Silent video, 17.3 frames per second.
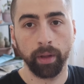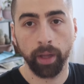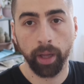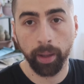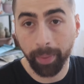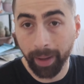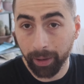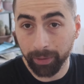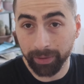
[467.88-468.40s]

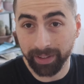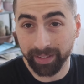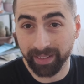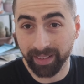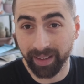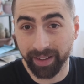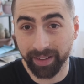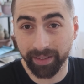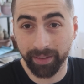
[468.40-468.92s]
About this
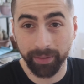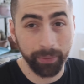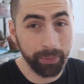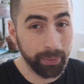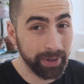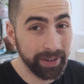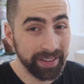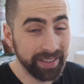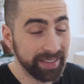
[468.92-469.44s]
lens,
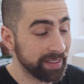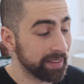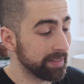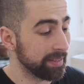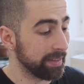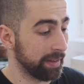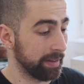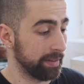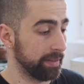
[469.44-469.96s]
what is this
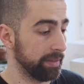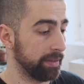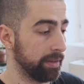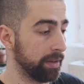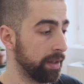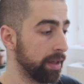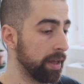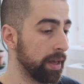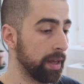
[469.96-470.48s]
lens?
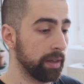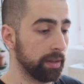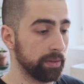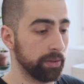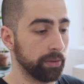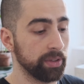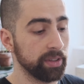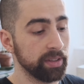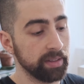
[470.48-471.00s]
So
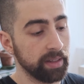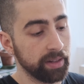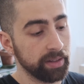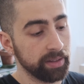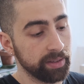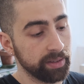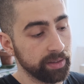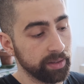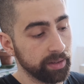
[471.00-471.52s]
this
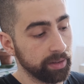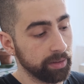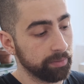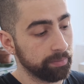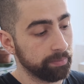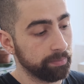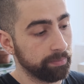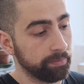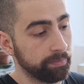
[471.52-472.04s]
lens is a
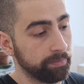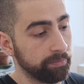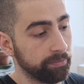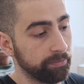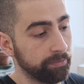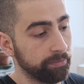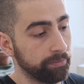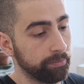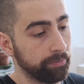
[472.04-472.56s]

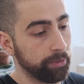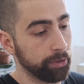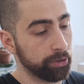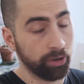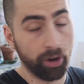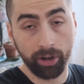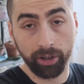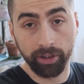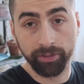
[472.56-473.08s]

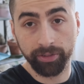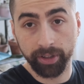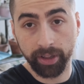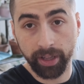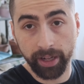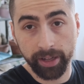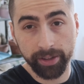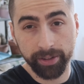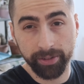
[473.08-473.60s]
photography
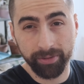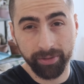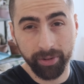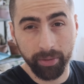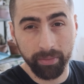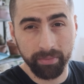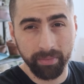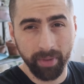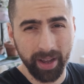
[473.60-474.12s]
lens
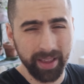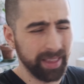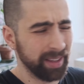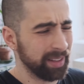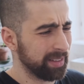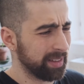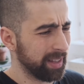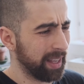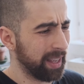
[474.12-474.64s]
from, I
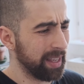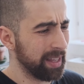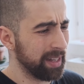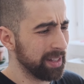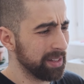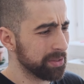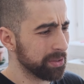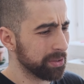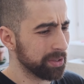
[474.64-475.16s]
think, the
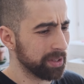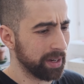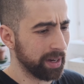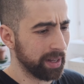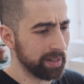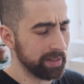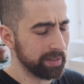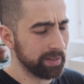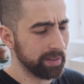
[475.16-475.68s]
80s or the
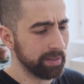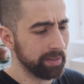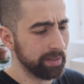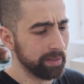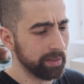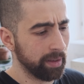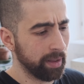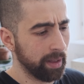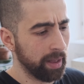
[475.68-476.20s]

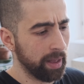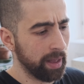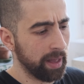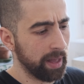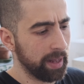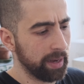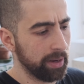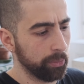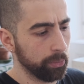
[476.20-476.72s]
90s,
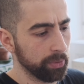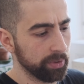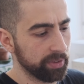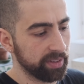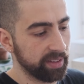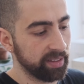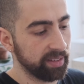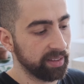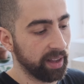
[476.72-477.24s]
and it was
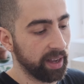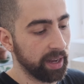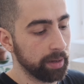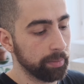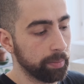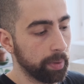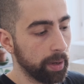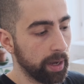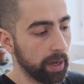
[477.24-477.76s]

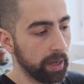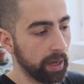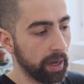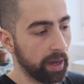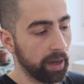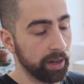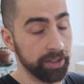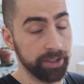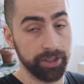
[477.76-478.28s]
designed by
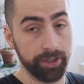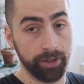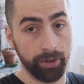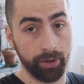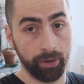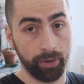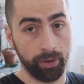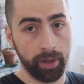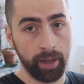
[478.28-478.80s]

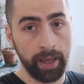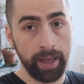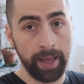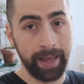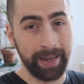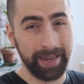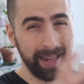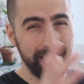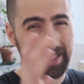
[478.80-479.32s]
Engineer,
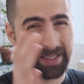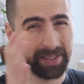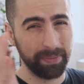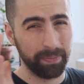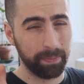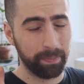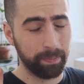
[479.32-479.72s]
and that's a